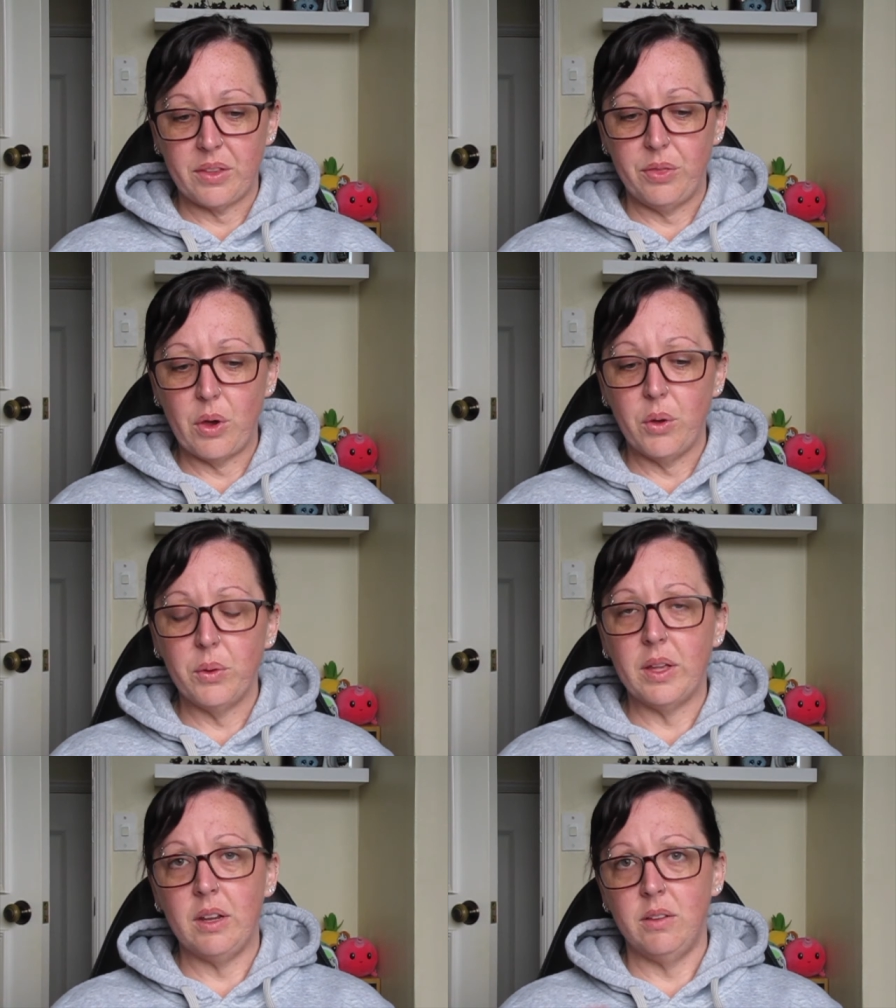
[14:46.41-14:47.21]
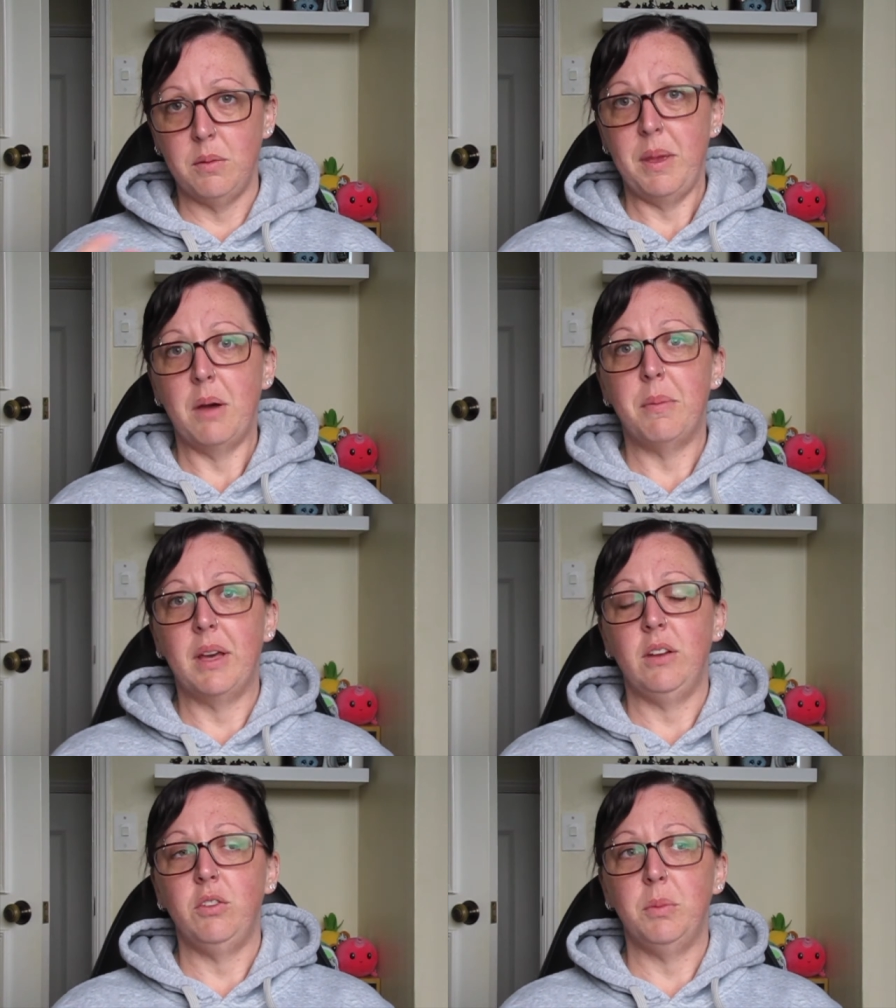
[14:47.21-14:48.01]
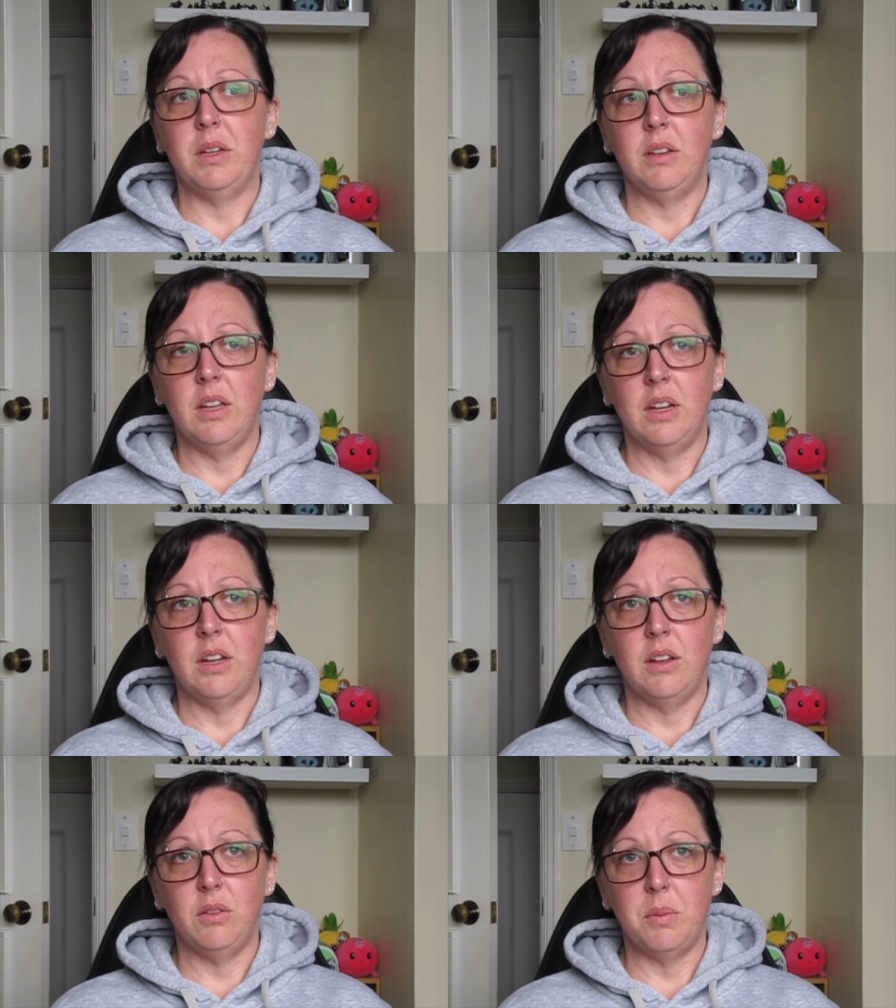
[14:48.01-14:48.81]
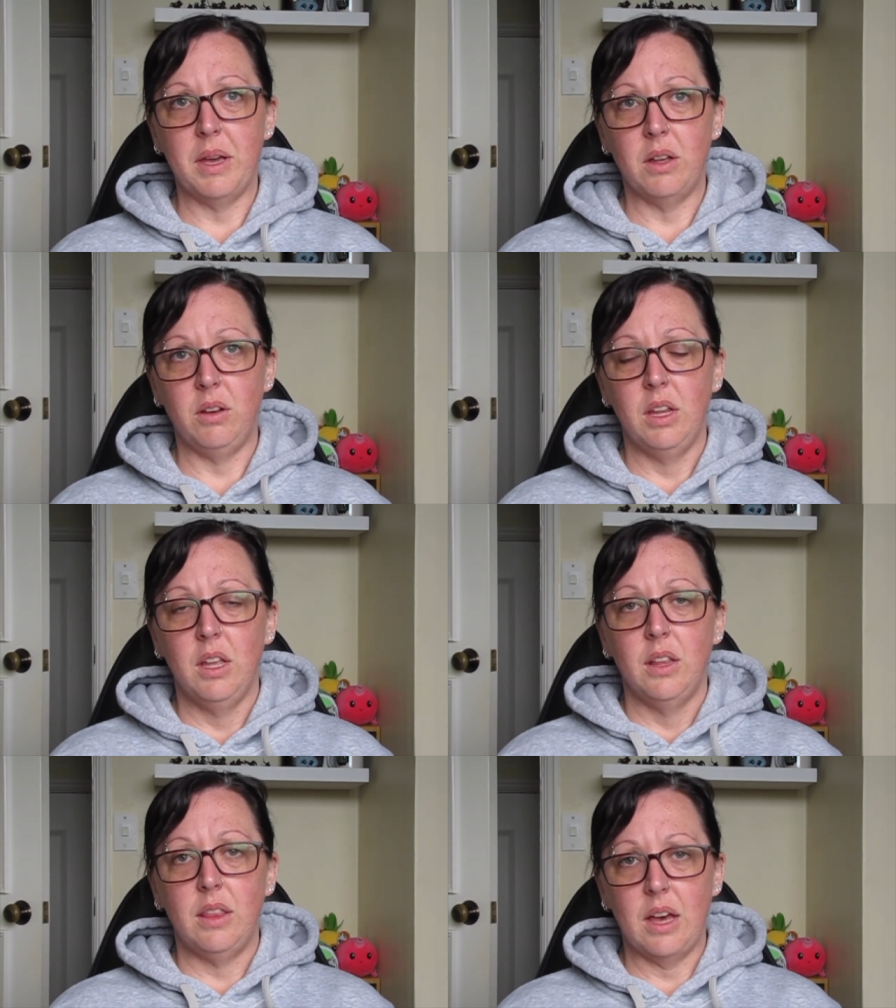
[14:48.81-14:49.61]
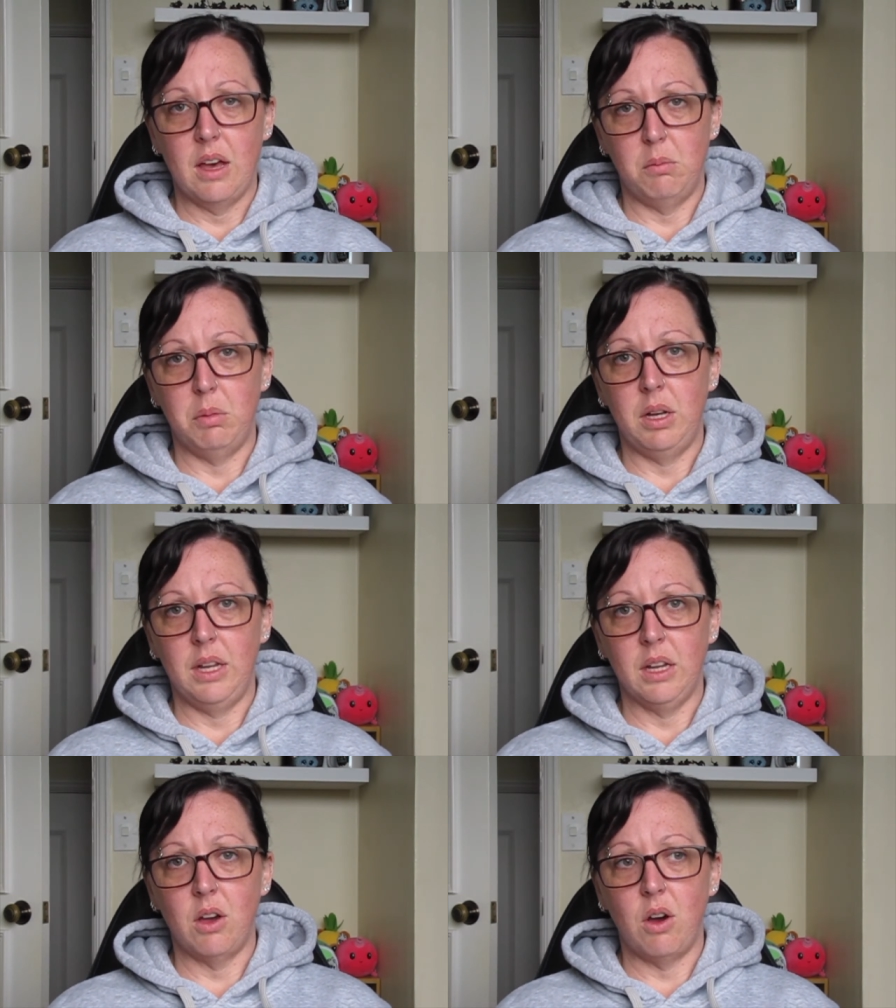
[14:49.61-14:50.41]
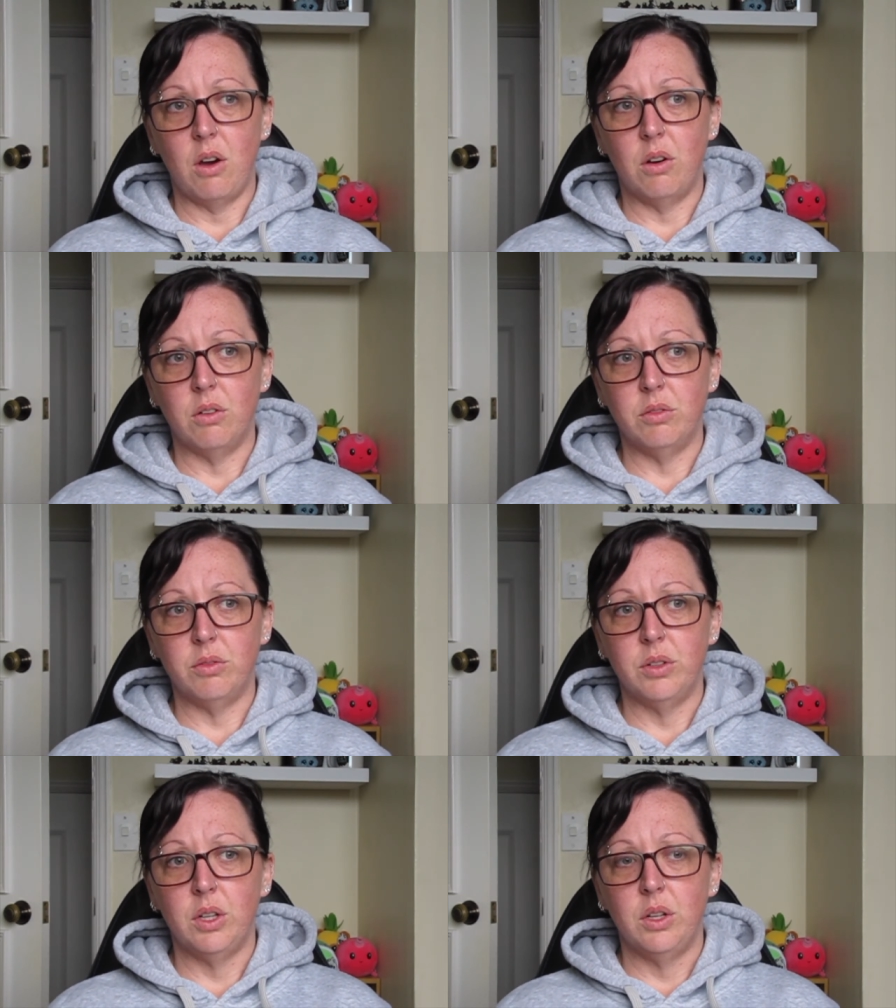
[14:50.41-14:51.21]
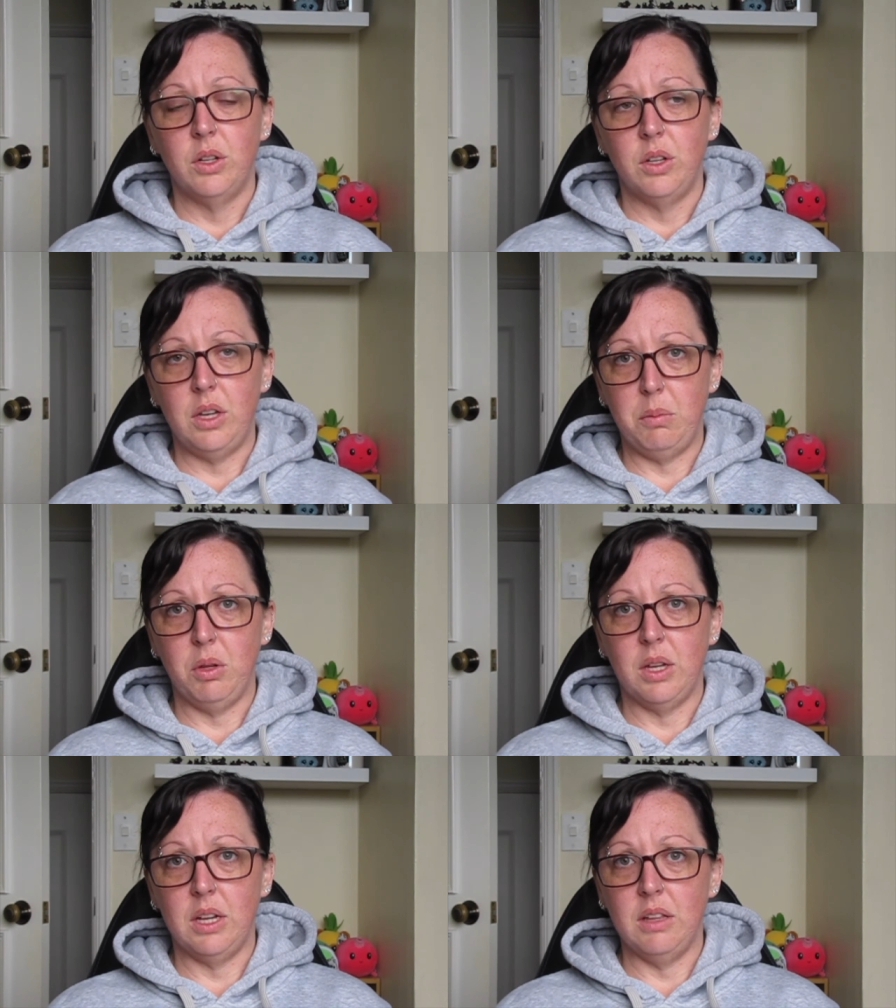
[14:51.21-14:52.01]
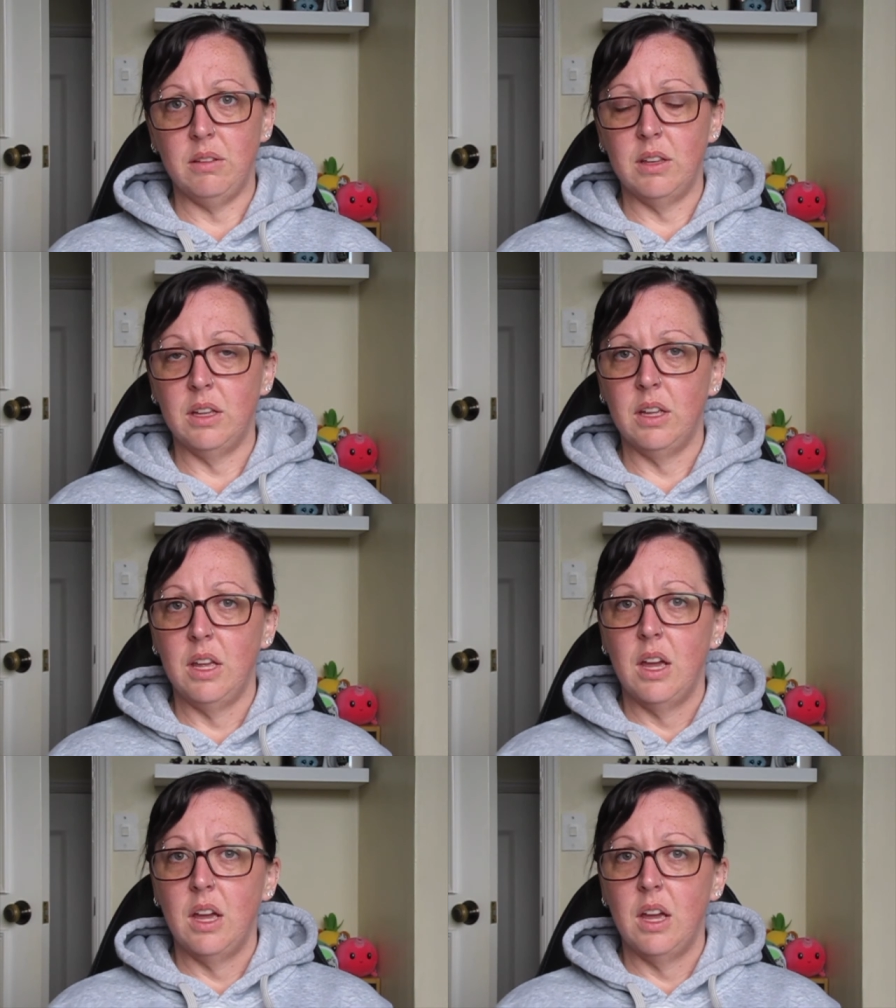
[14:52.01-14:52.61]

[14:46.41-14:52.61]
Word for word: though it is about punishment and it is about the humbling of Nebuchadnezzar.